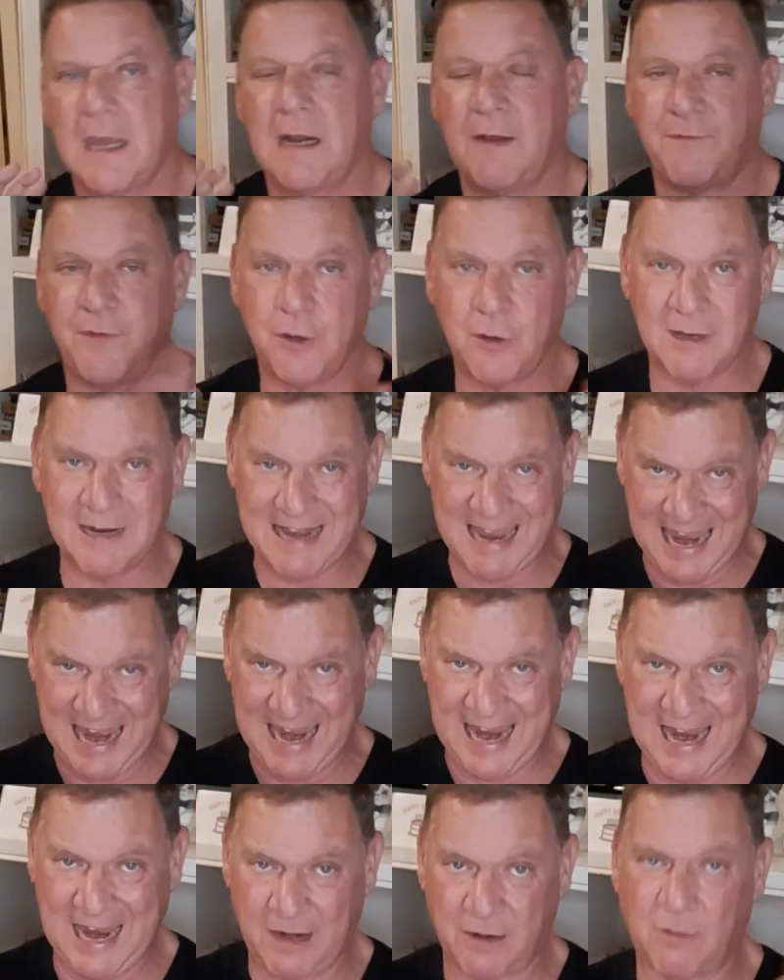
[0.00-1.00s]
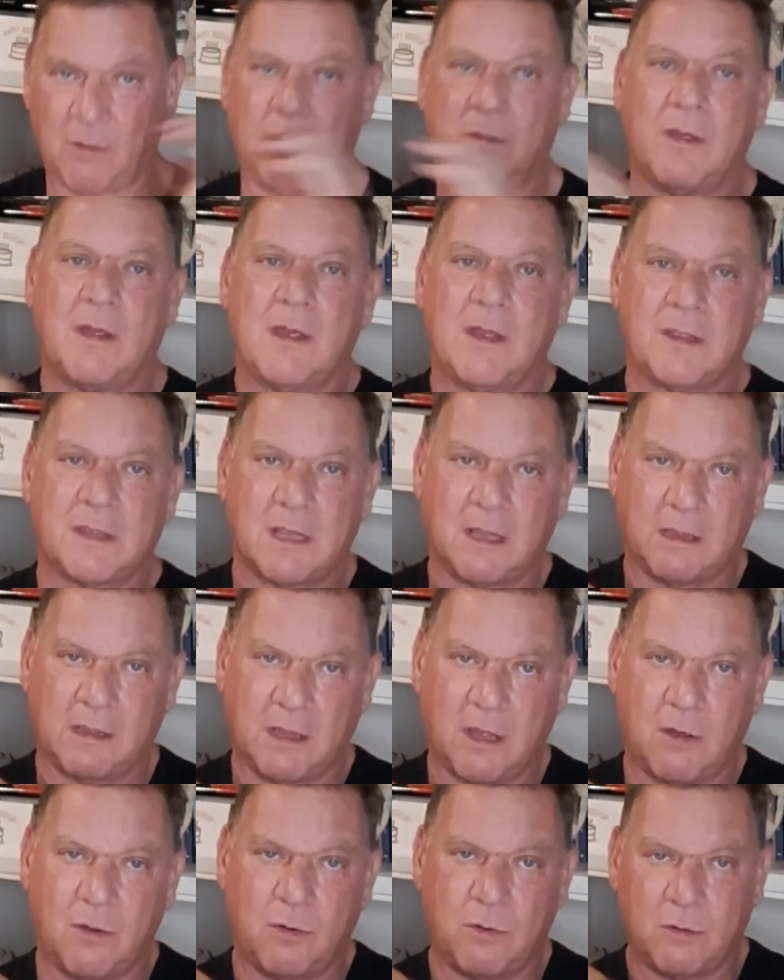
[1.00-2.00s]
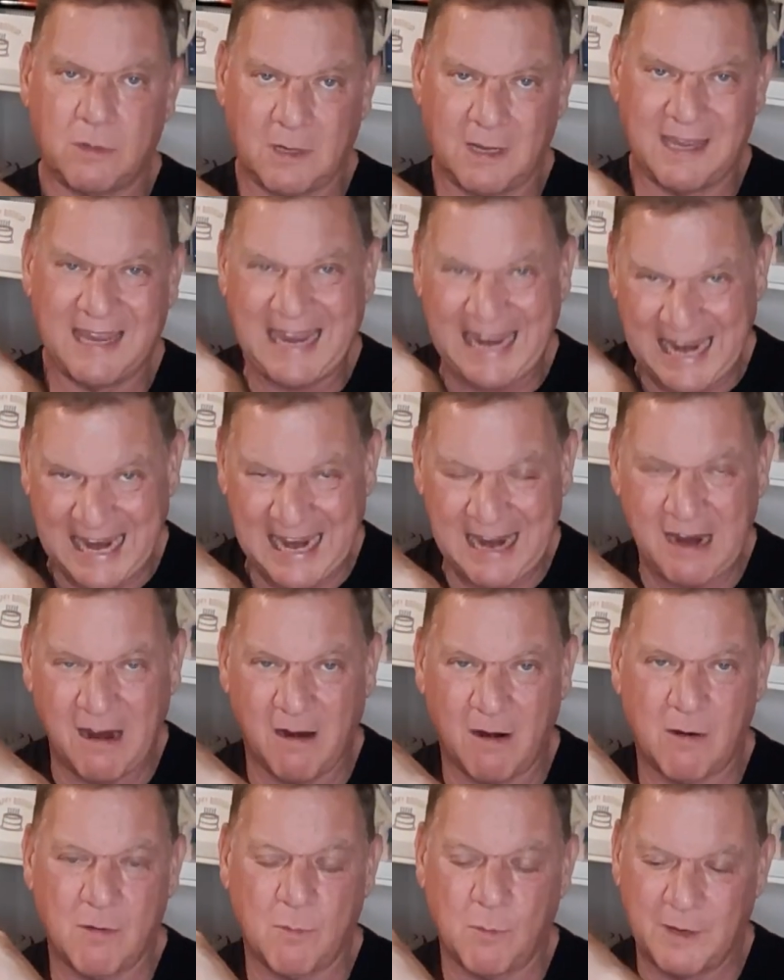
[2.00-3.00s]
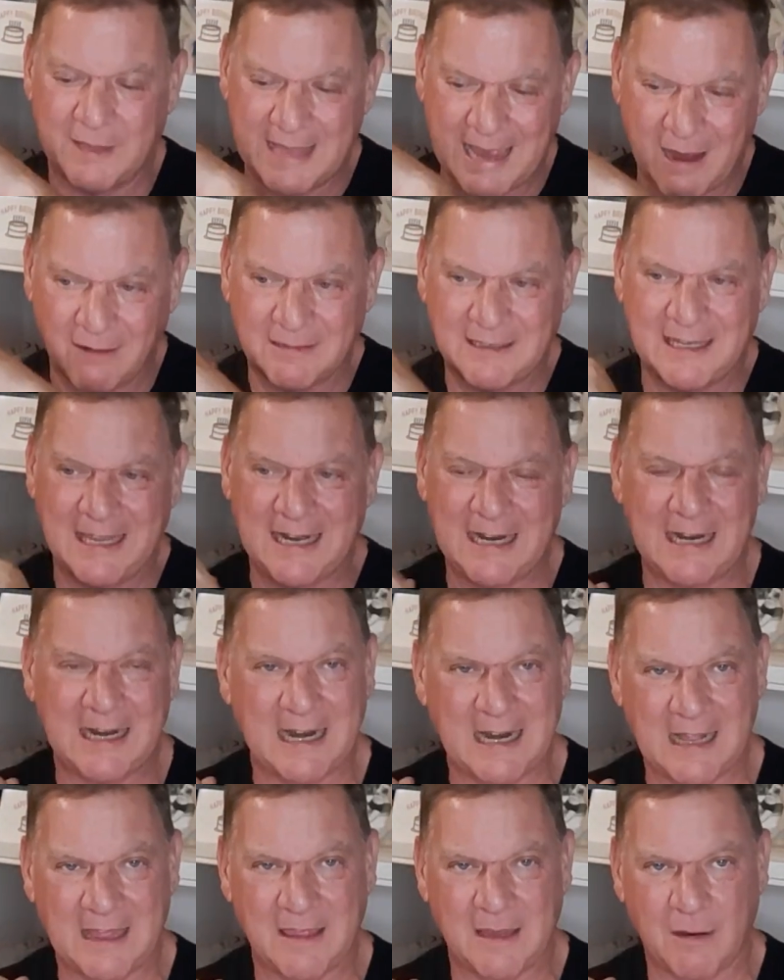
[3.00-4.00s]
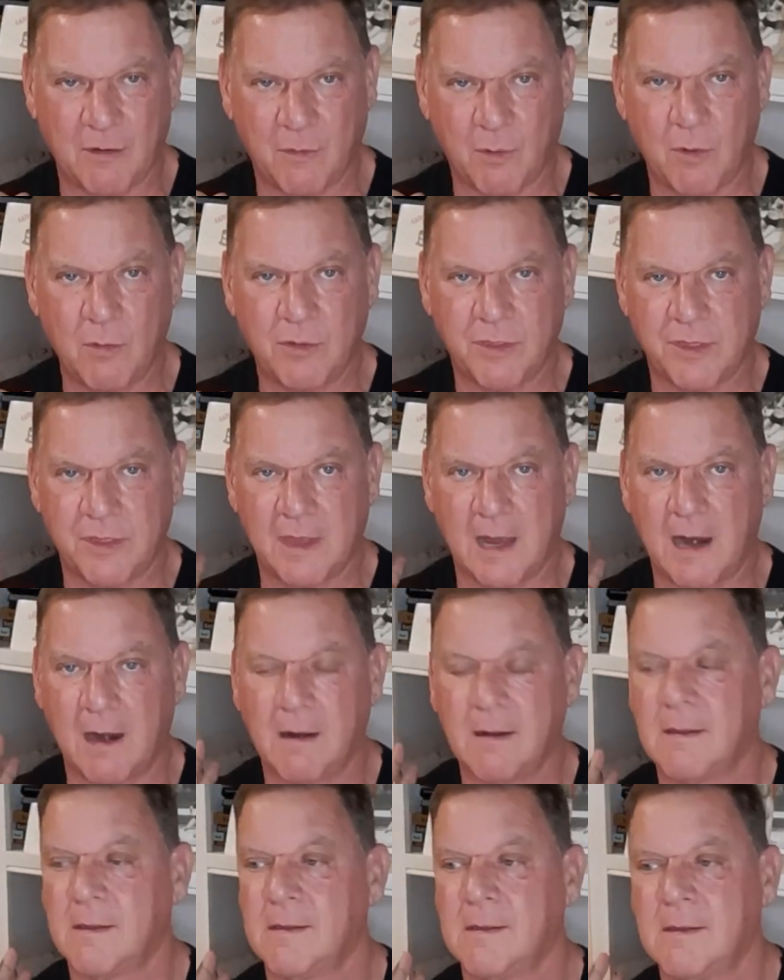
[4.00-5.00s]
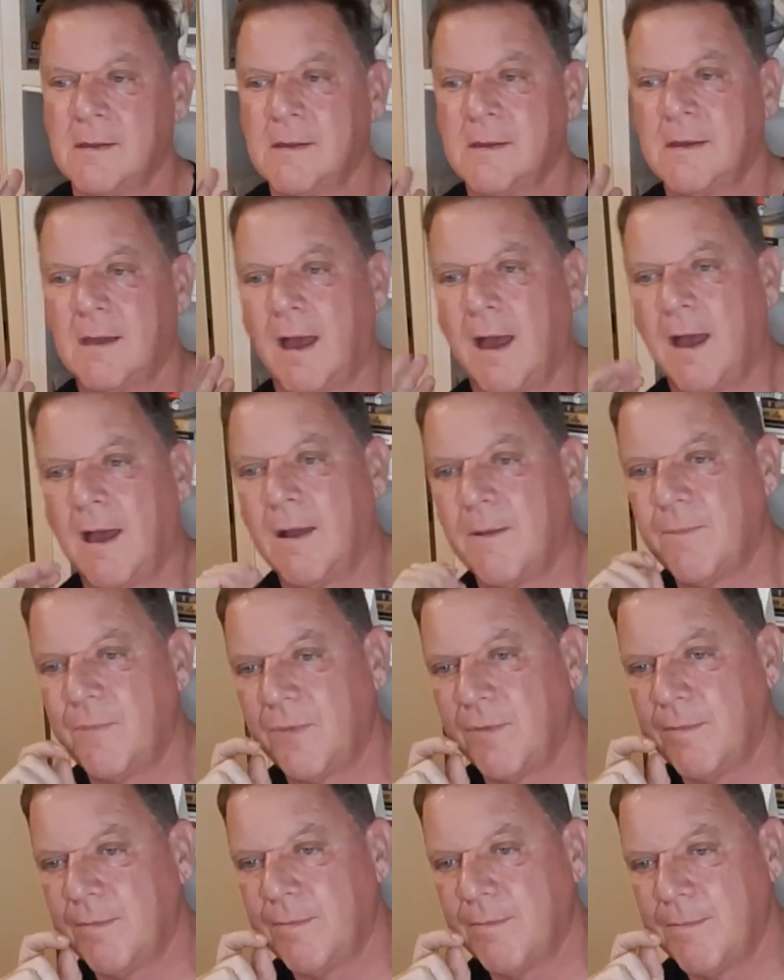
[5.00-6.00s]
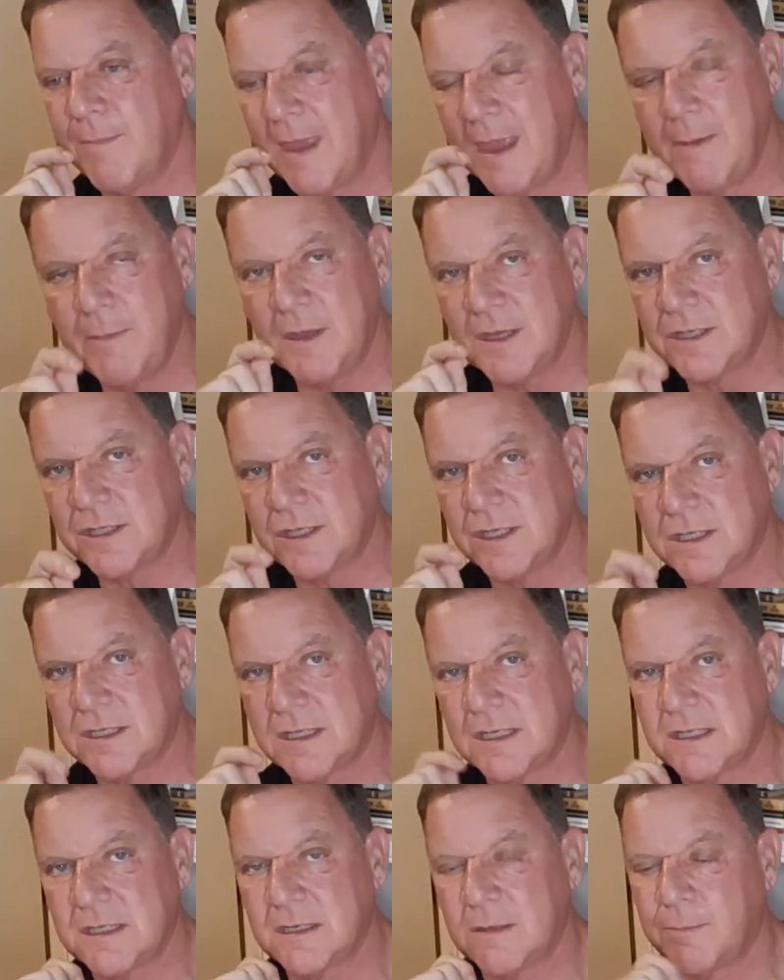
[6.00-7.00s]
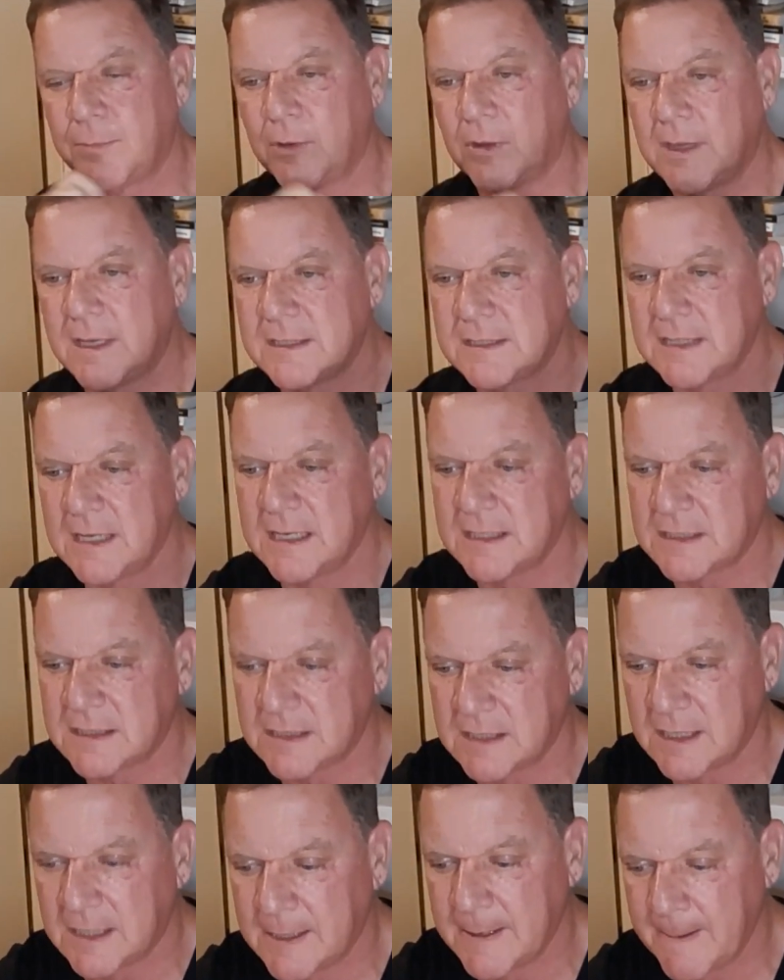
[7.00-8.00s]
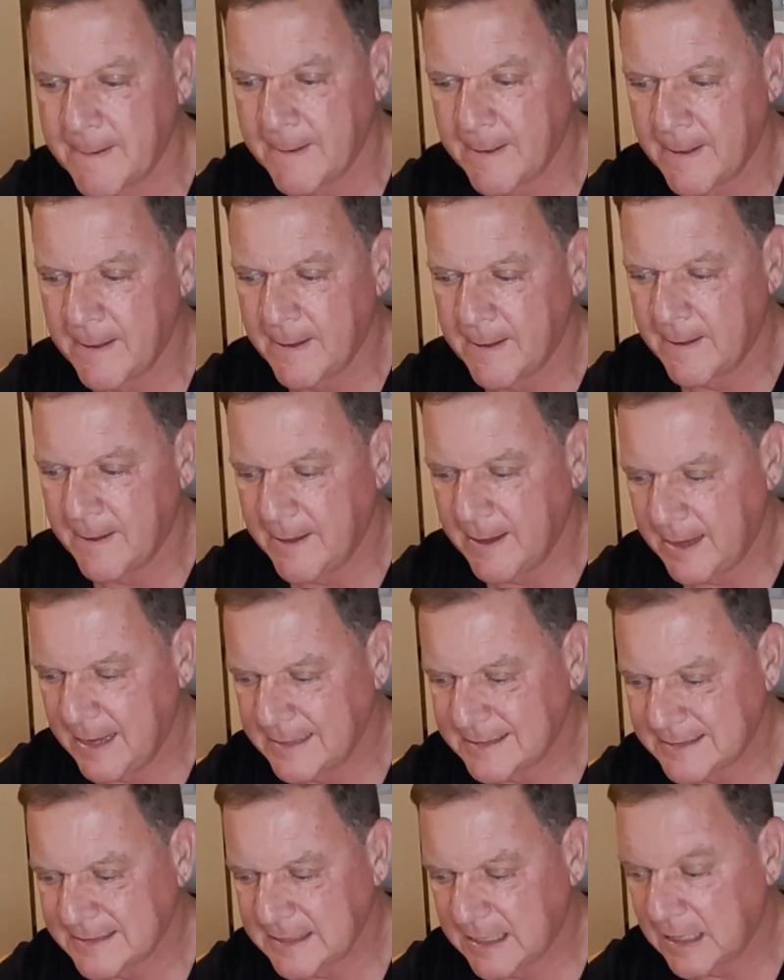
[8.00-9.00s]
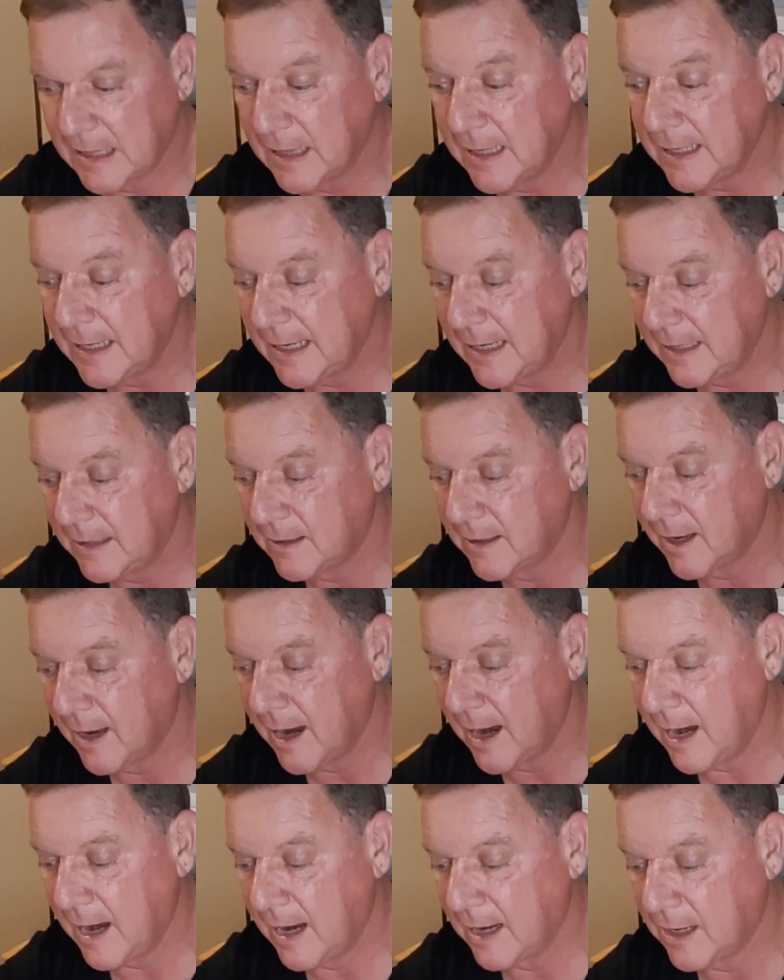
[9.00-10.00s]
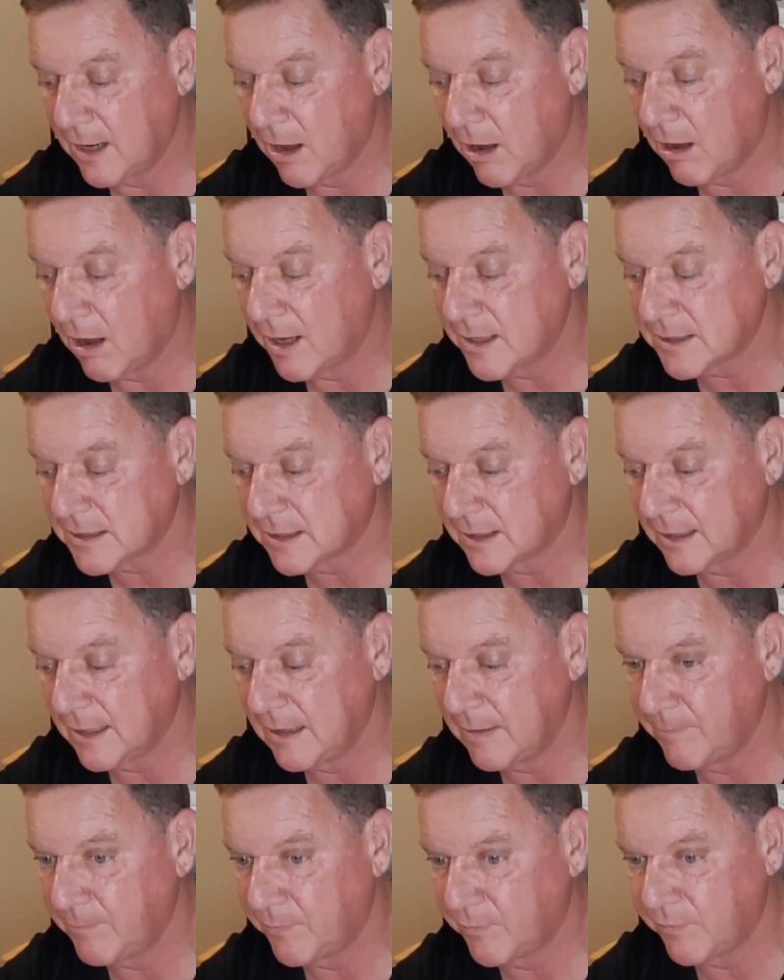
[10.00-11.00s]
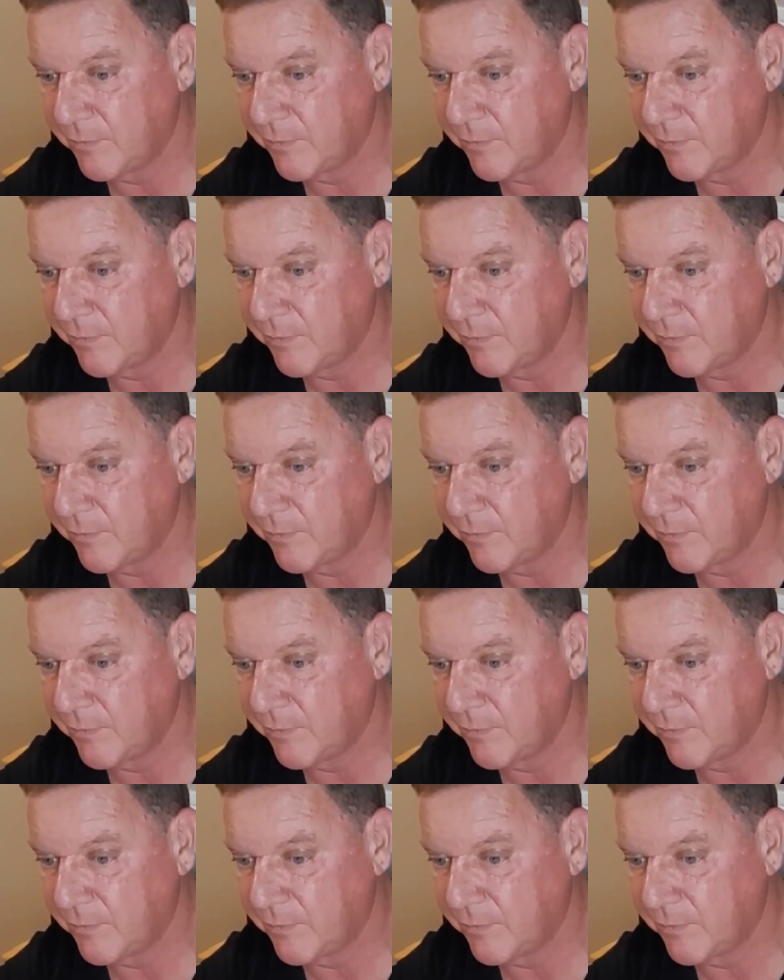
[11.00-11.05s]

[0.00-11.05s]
And if you can handle the load here without getting anything growth there, um, maybe it's just as simple as it's the, it's the clean. And honestly,